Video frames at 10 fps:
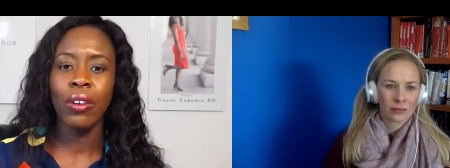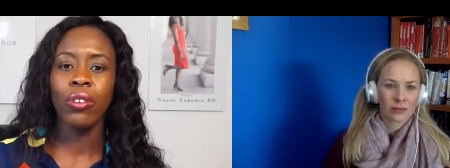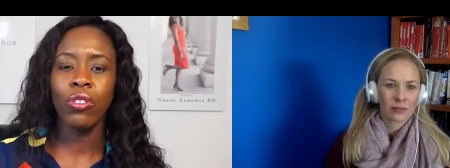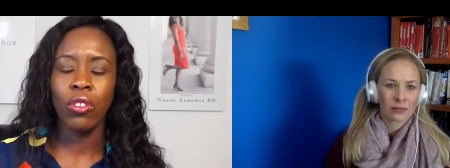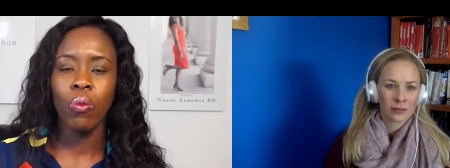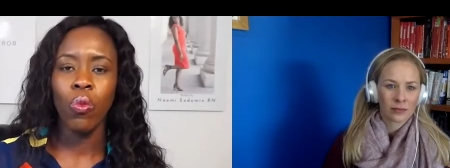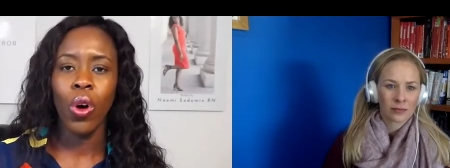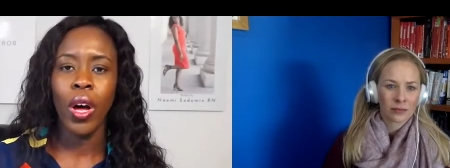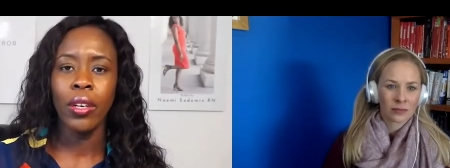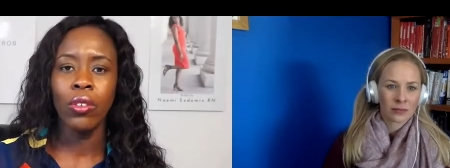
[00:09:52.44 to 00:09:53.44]

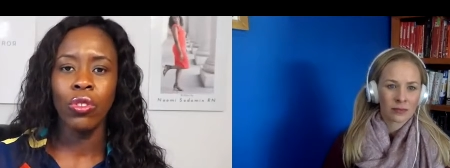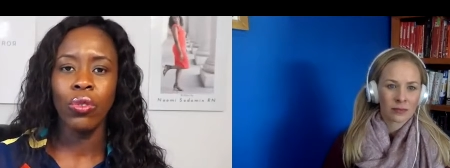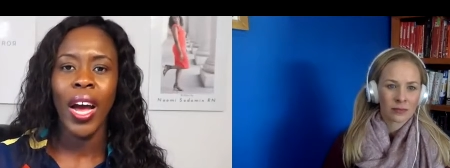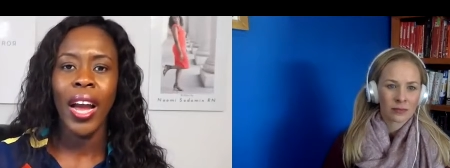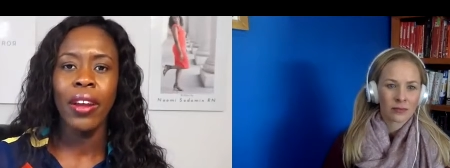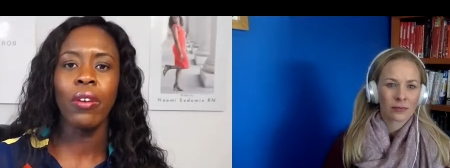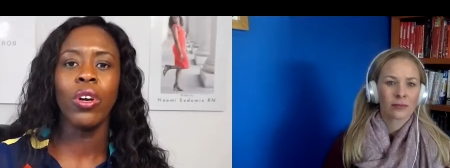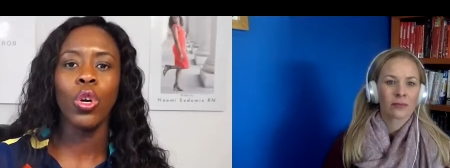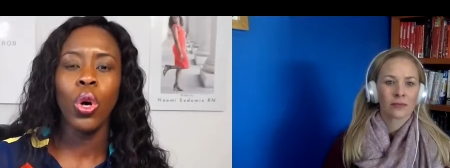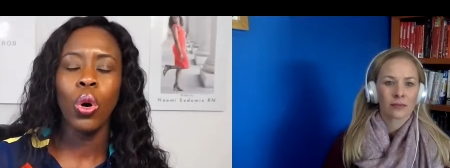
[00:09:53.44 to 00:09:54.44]
Speaker 1: someone, to hire a
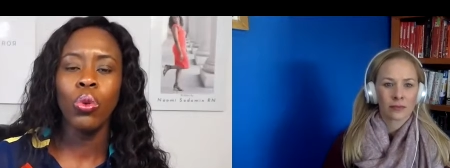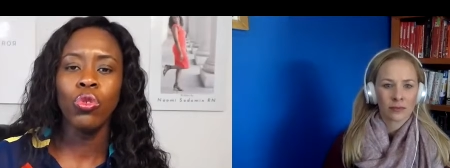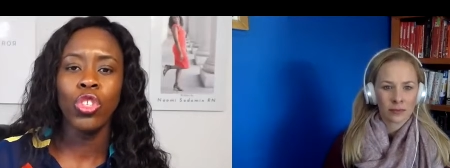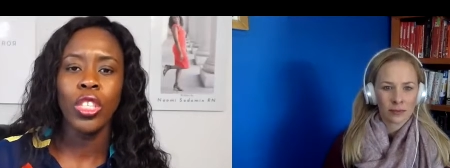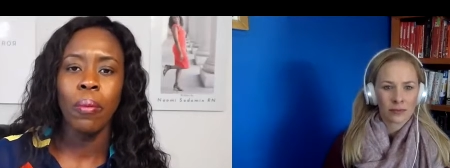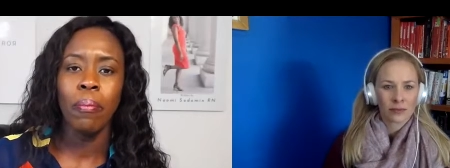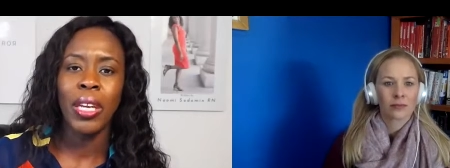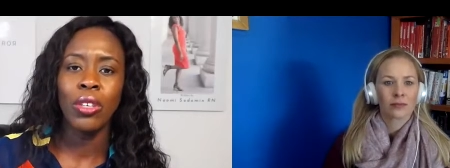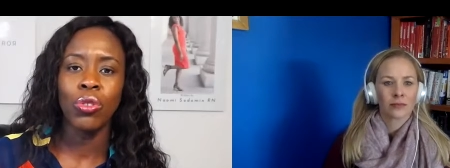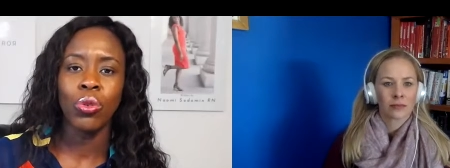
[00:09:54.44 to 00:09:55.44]
coach and a
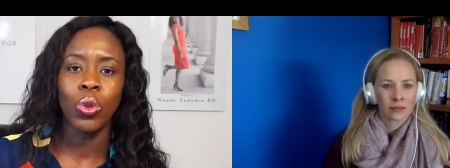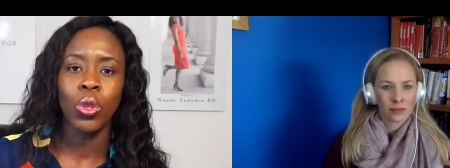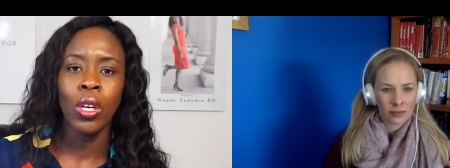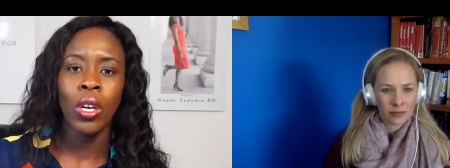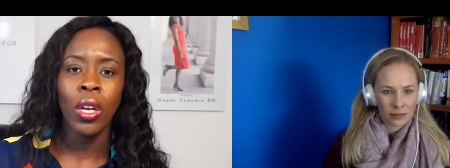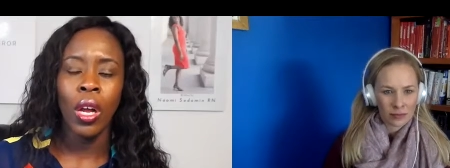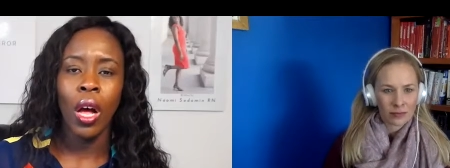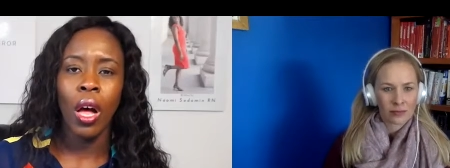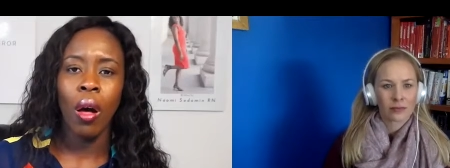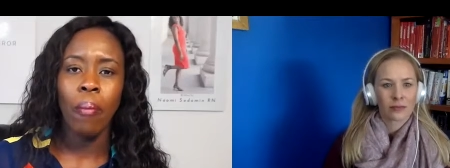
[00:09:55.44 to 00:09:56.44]
mentor,
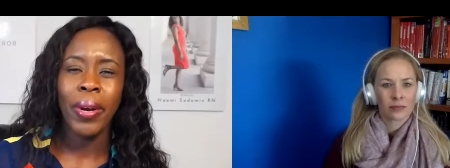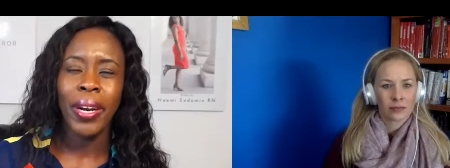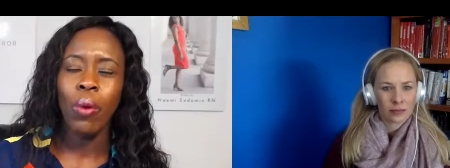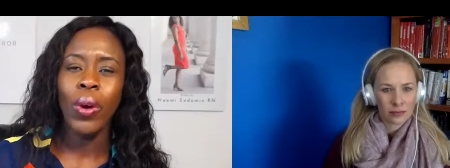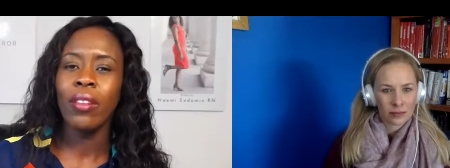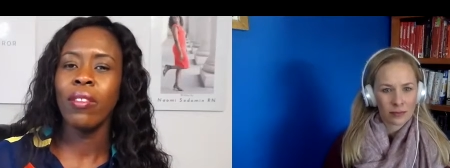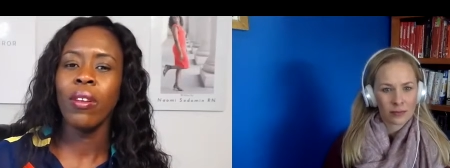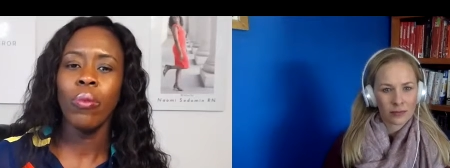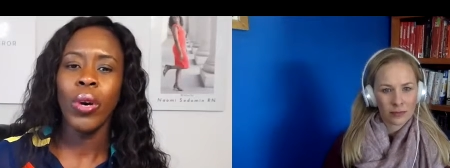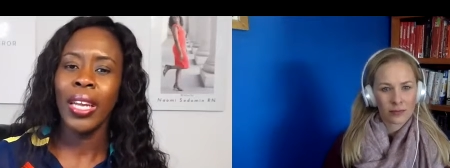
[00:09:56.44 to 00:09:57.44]
But I wanted someone
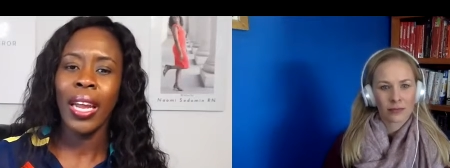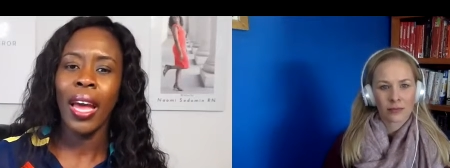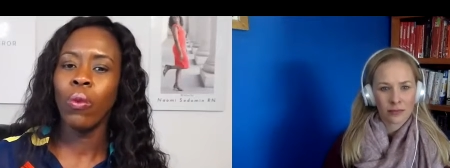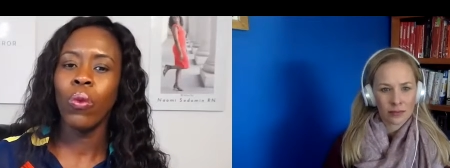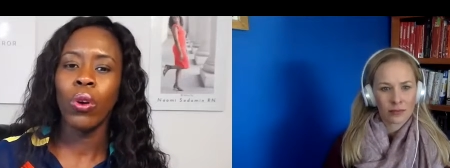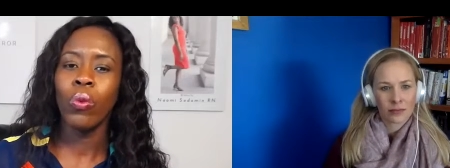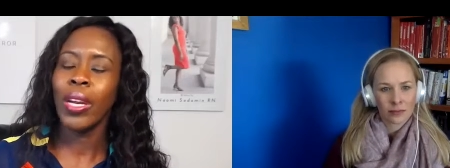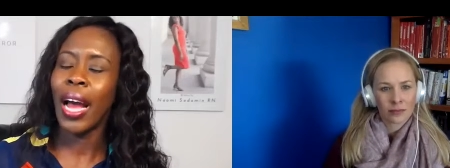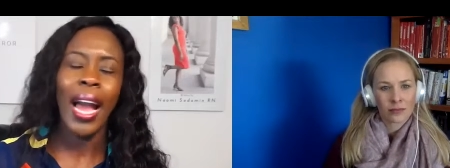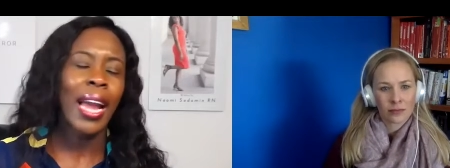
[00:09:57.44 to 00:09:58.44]
that had worked with
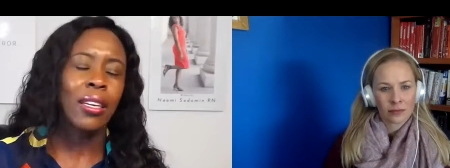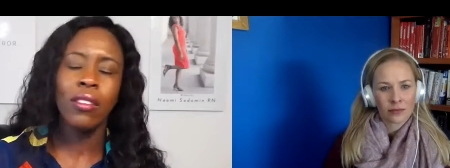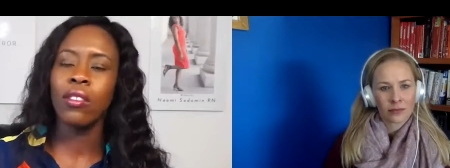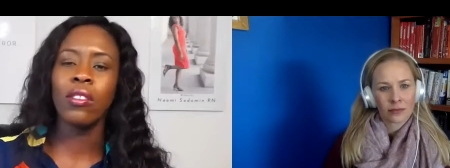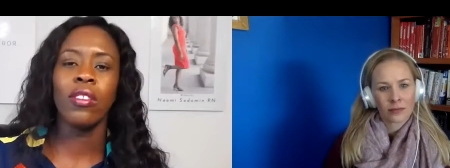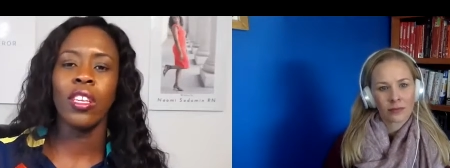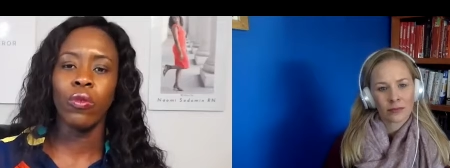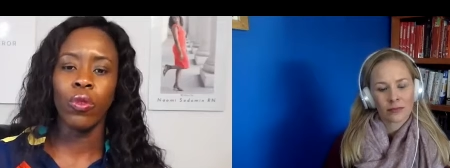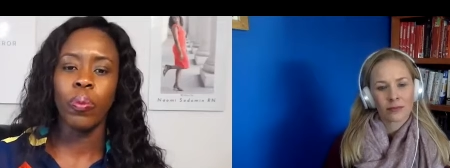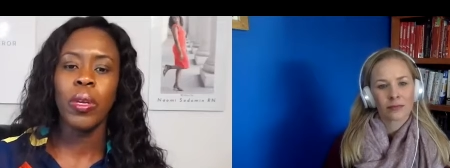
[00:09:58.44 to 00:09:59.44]
highly successful
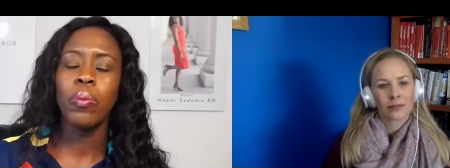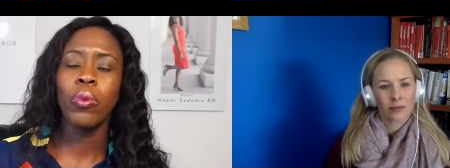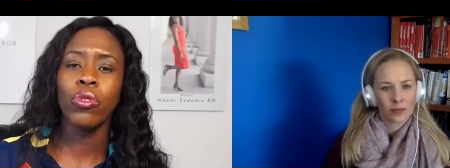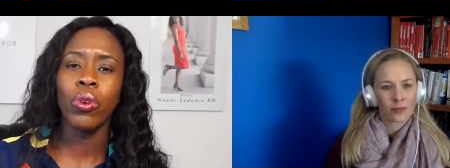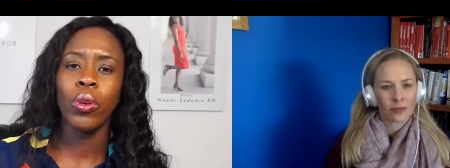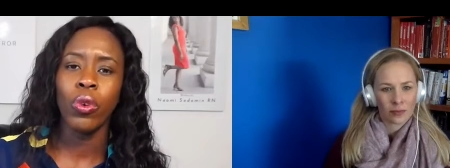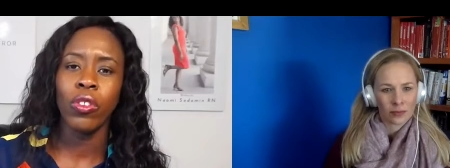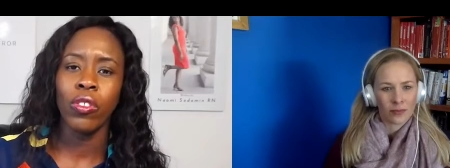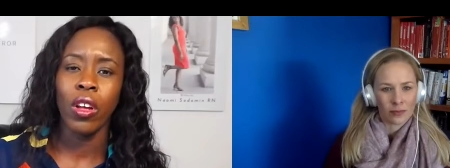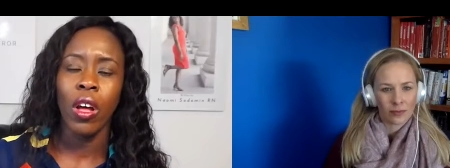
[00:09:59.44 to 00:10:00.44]
people. So it was
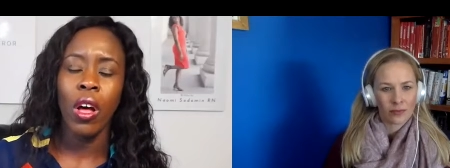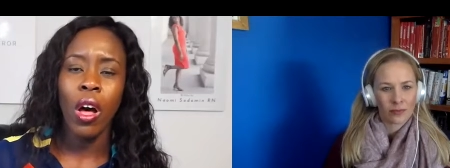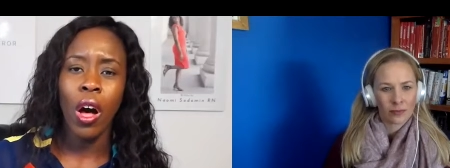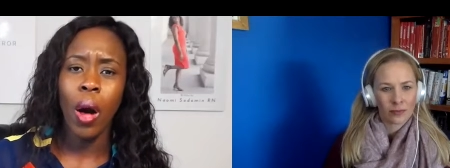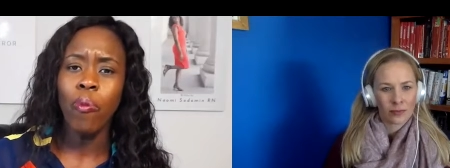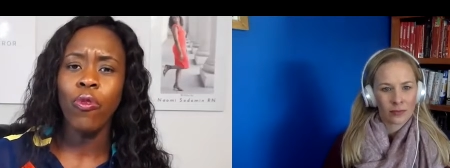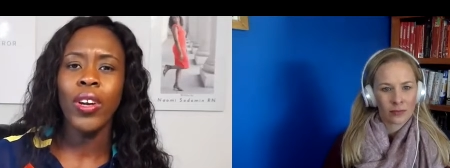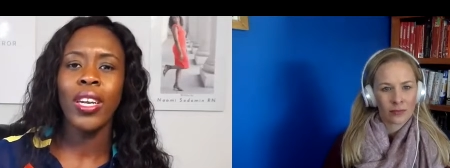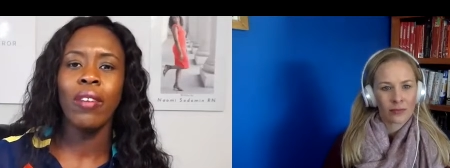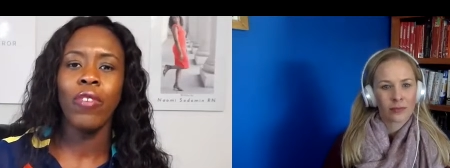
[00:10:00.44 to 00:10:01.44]
a upfront
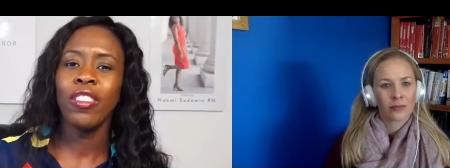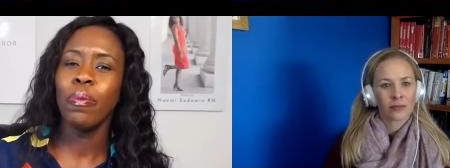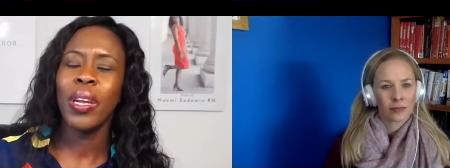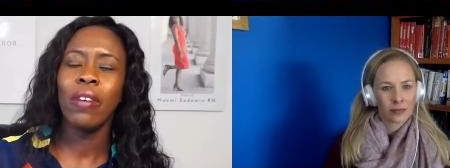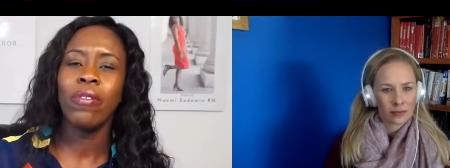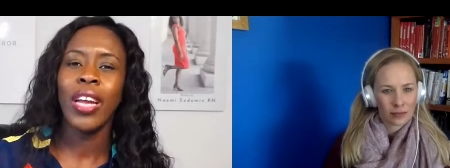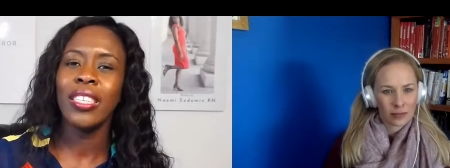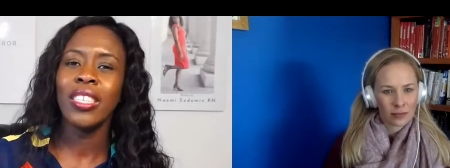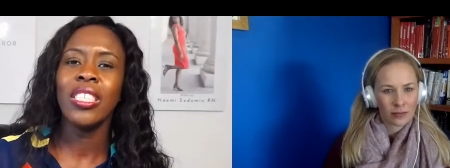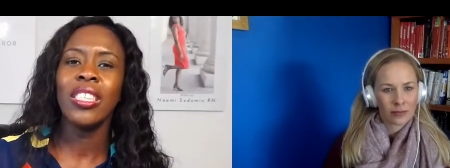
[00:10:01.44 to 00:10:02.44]
investment of
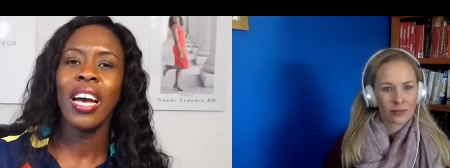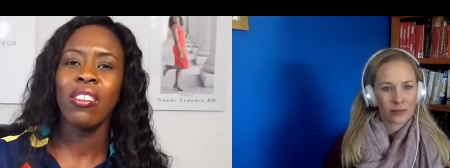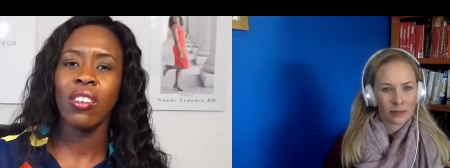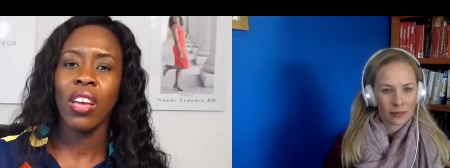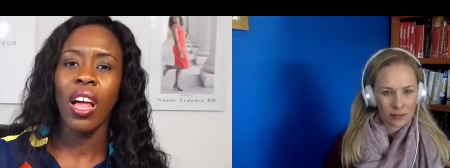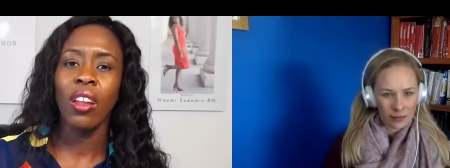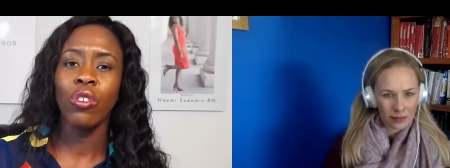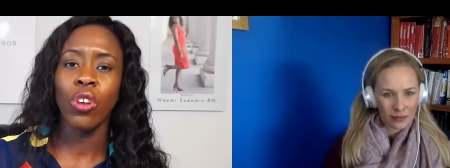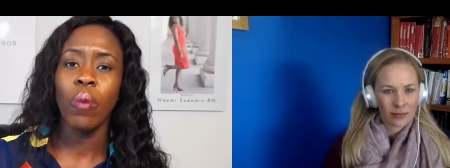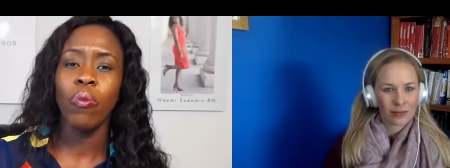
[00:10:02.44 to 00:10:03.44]
$19,000
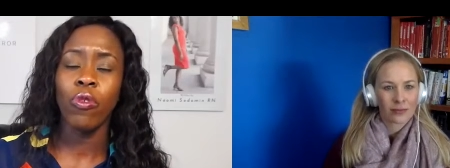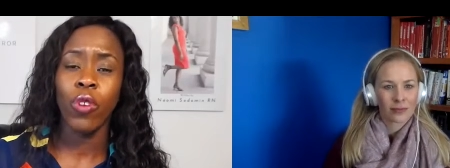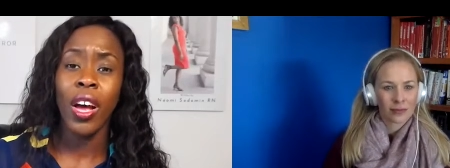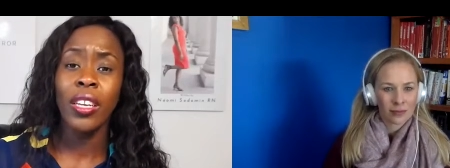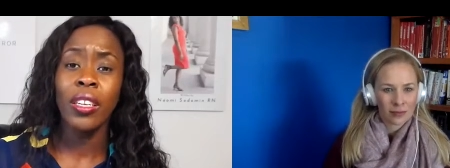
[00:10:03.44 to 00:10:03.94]
upfront.